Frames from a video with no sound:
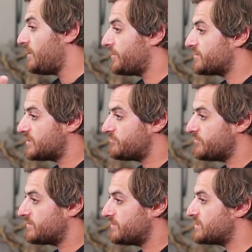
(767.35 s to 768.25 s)
And the health
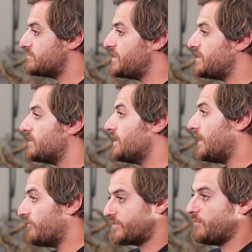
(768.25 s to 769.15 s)
assessment doesn't mean
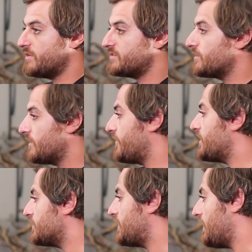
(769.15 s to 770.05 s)
if someone is in
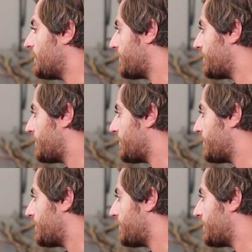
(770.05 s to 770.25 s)
very good